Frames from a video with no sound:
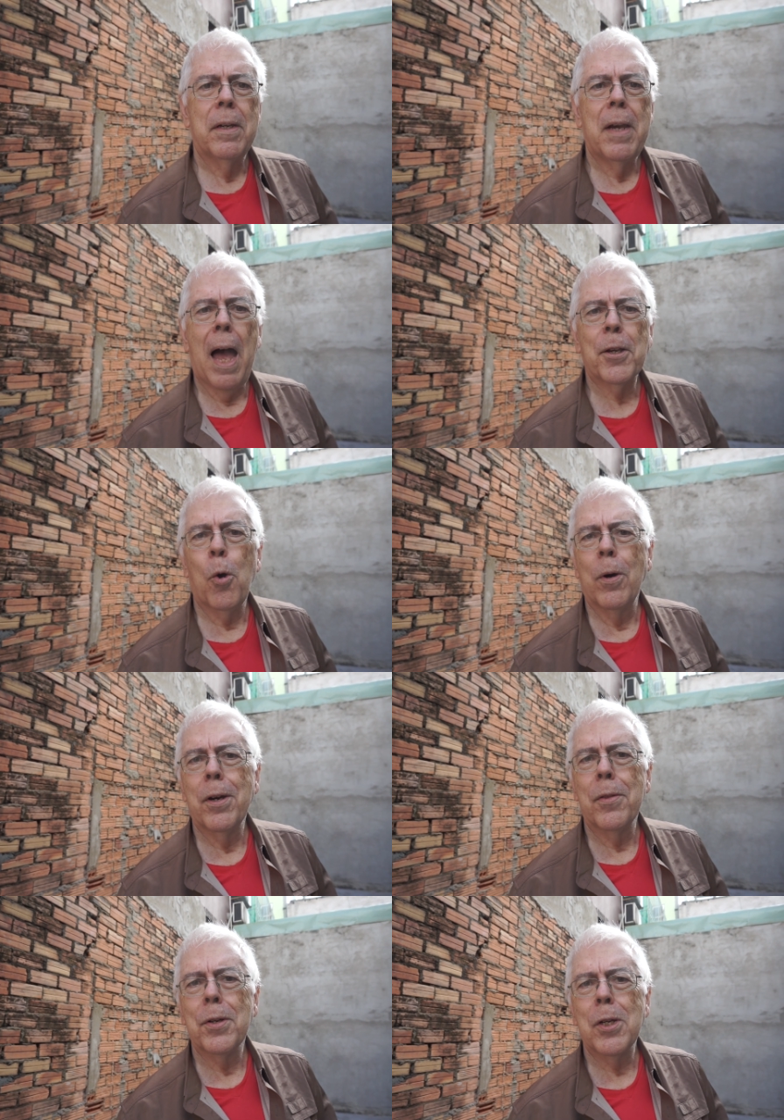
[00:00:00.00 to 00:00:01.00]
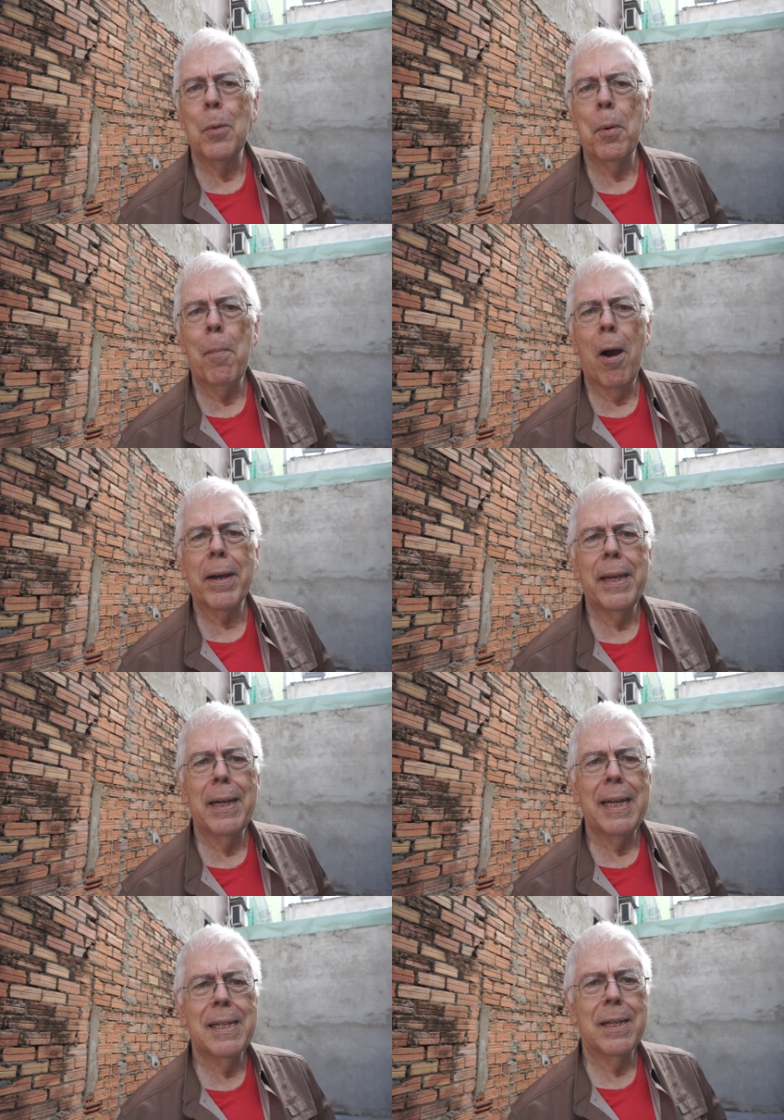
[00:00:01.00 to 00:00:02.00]
not going to the supermarket
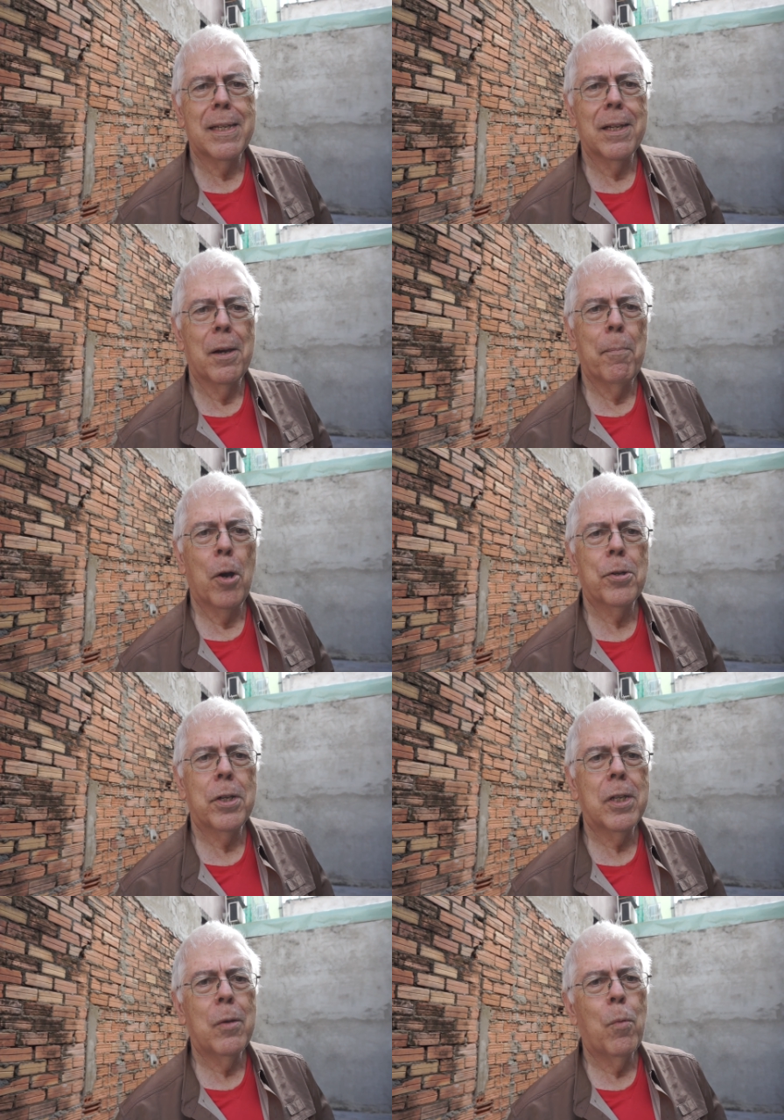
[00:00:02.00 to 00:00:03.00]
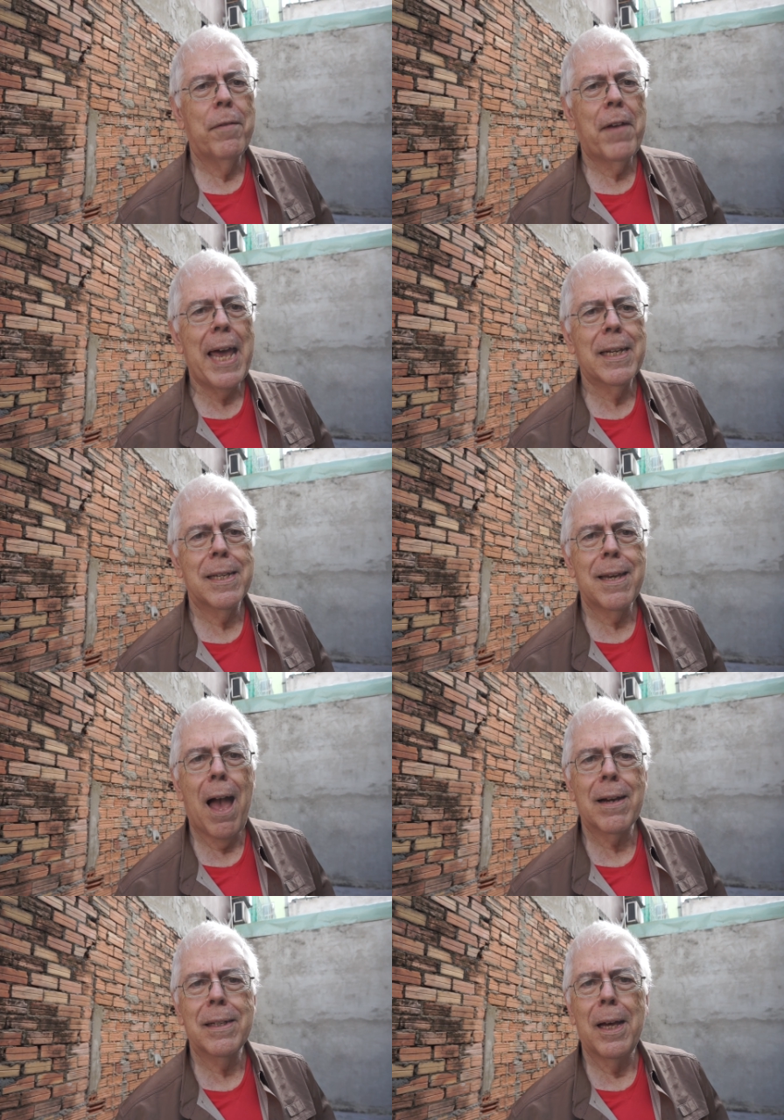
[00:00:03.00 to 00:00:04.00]
unless it's an emergency. We've kind of
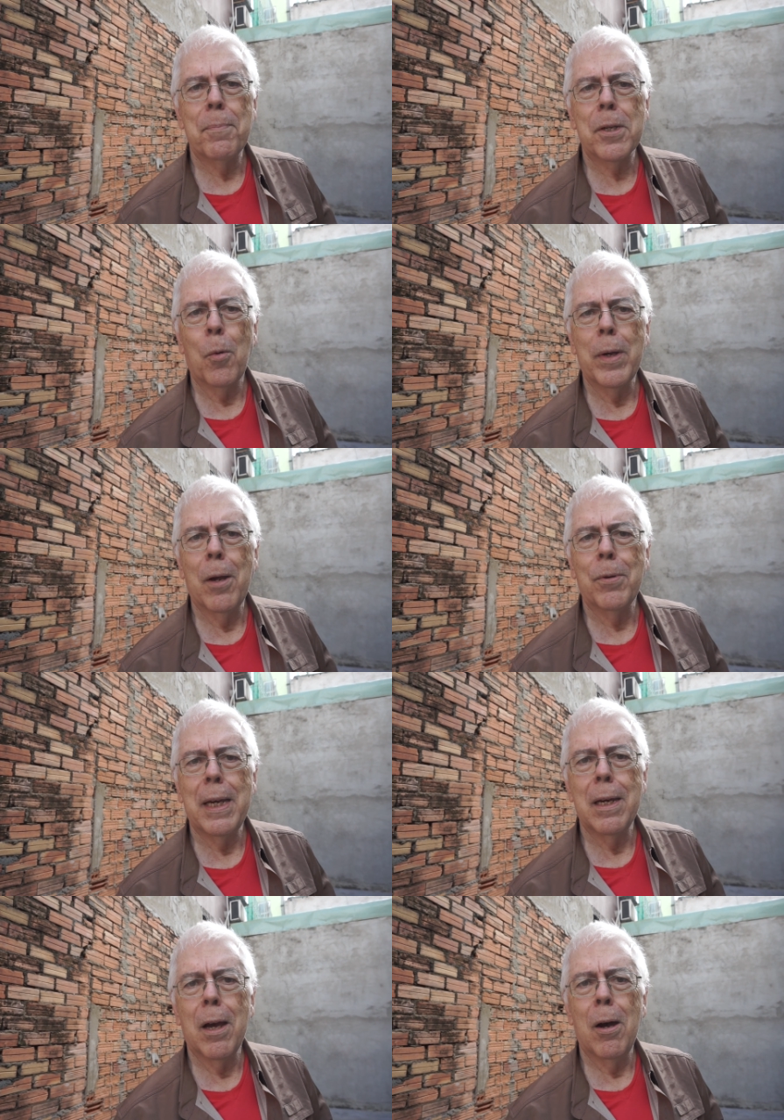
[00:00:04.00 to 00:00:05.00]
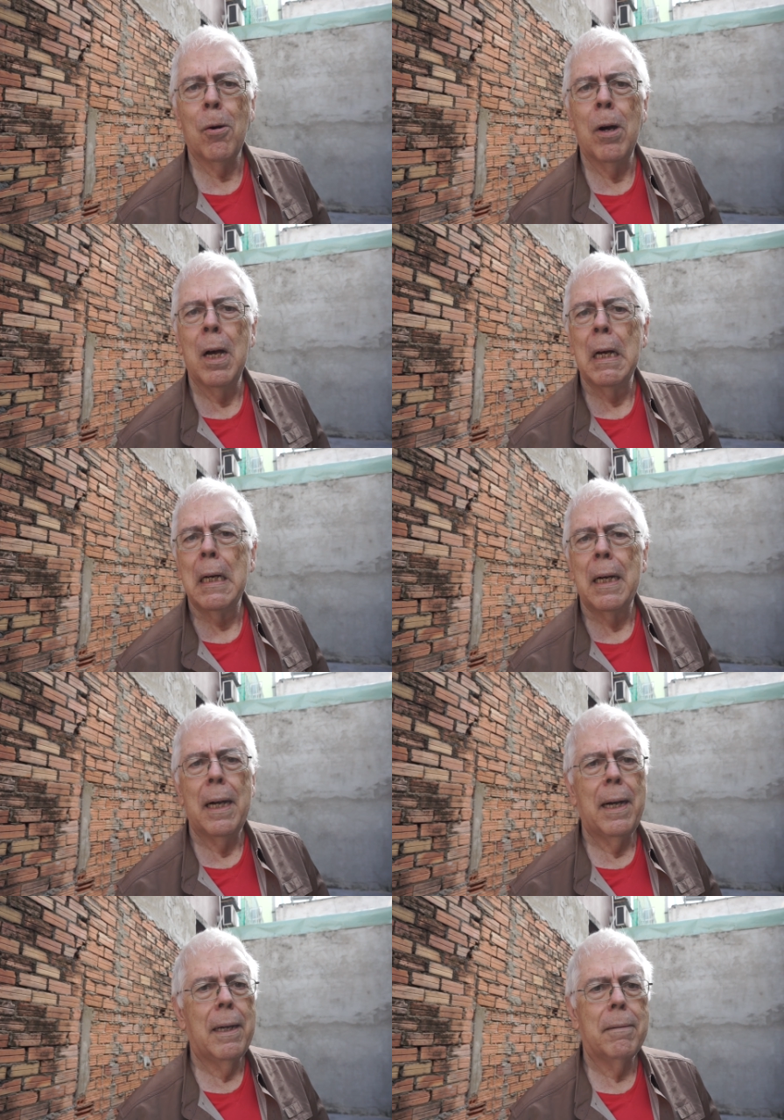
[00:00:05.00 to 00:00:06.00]
stocked up, so we don't need to go.
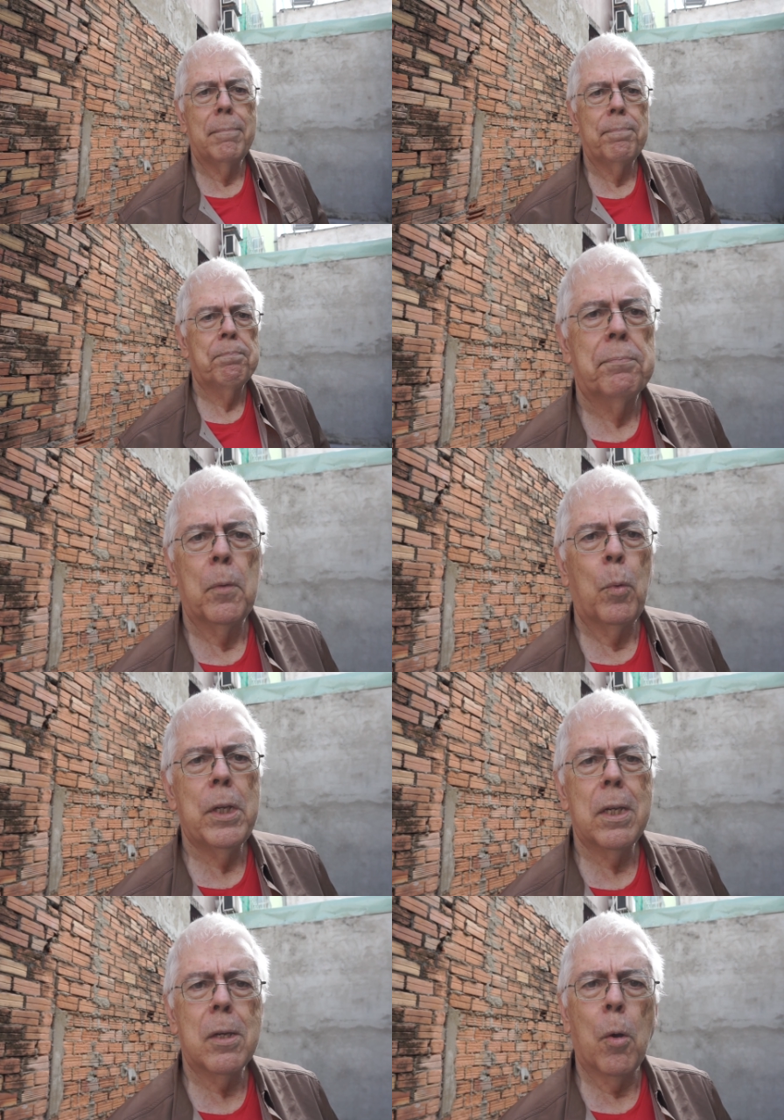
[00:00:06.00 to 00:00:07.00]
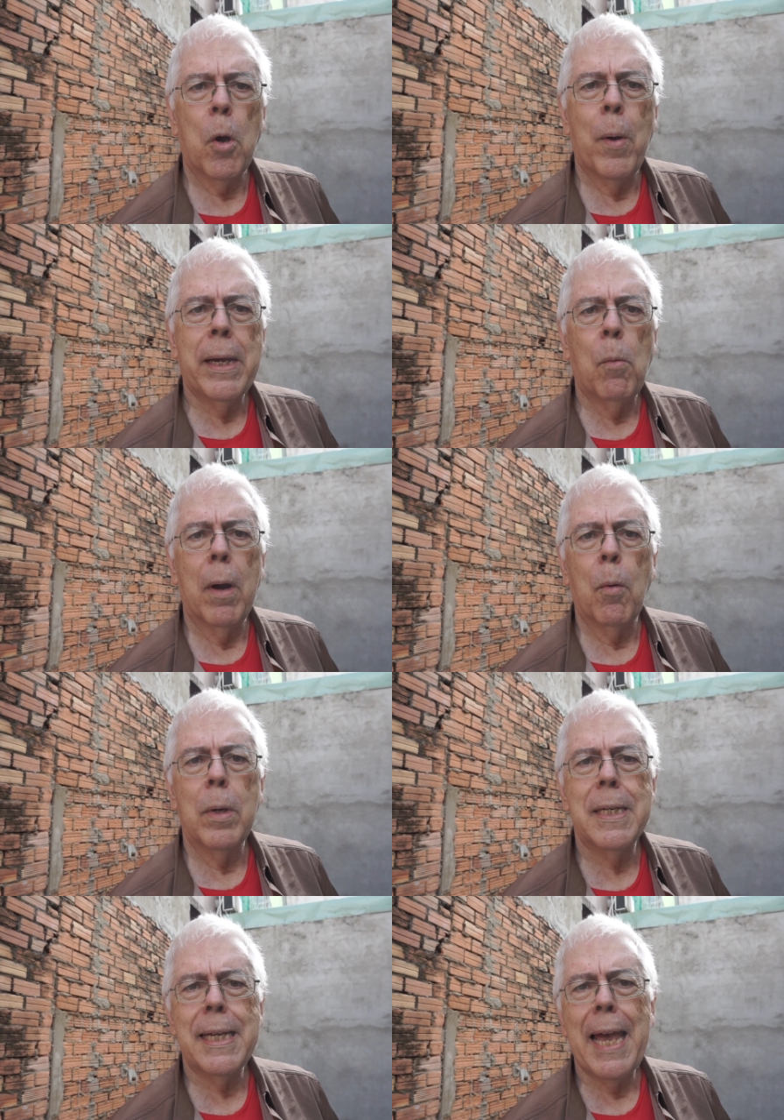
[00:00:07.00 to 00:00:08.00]
We just don't go anywhere.
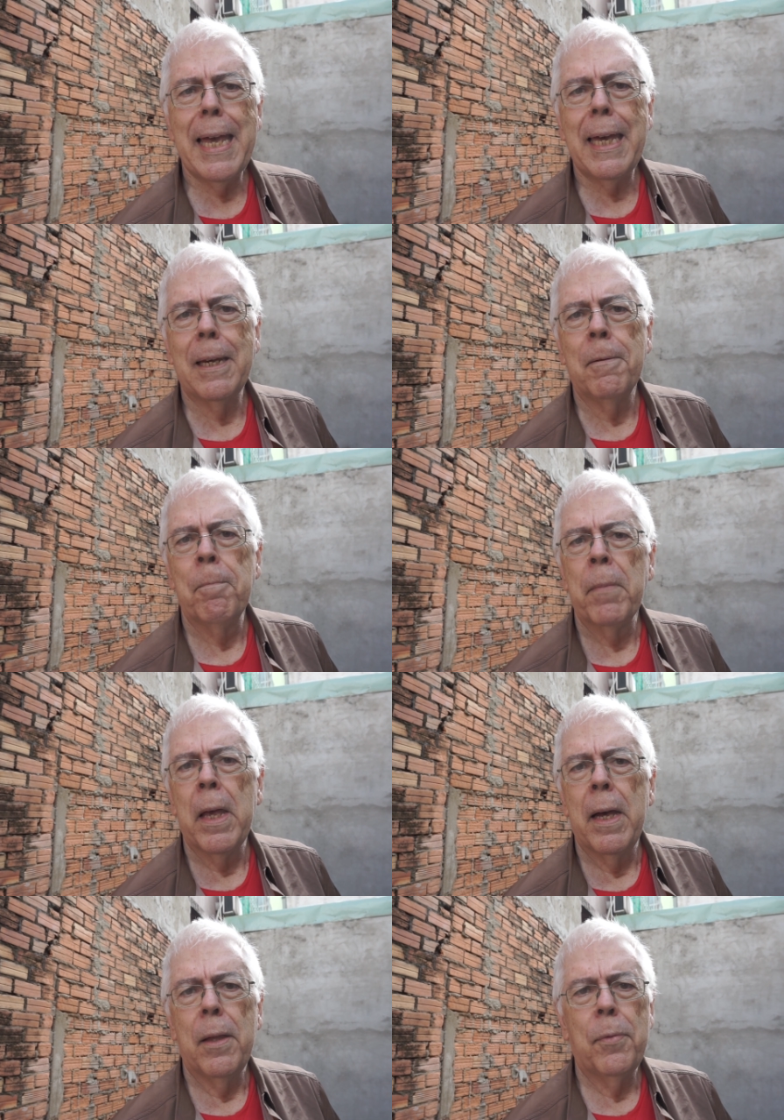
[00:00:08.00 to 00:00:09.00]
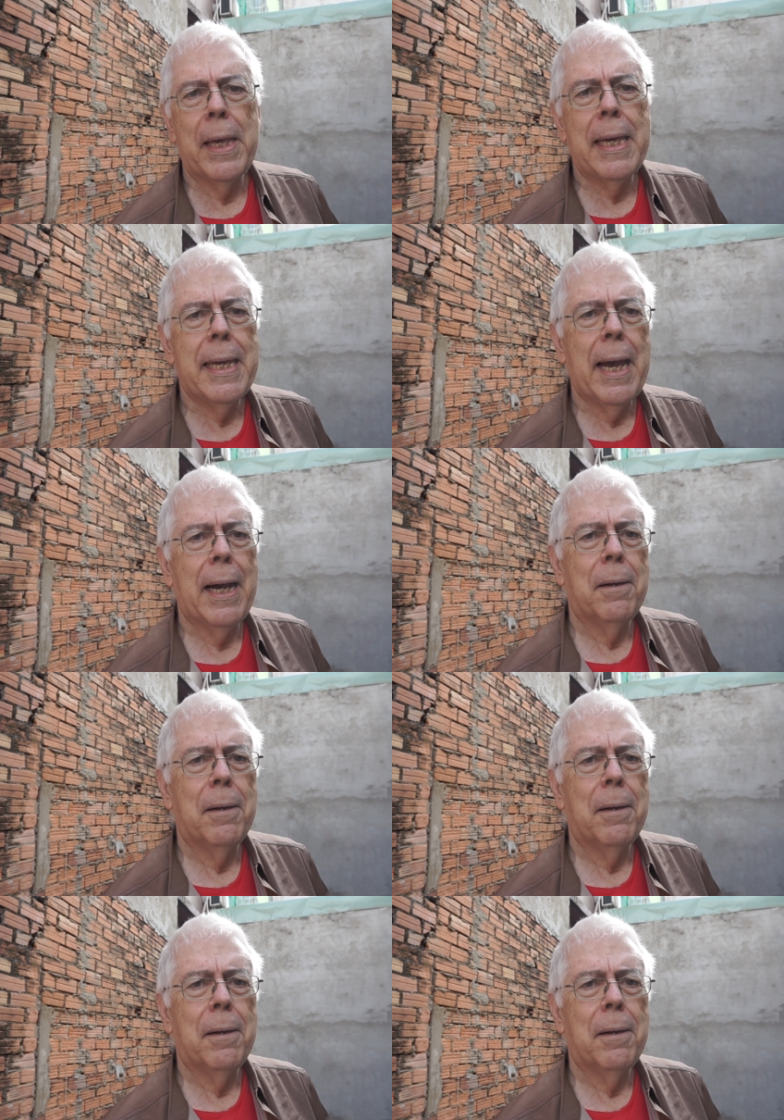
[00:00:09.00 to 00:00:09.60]
We stay in. The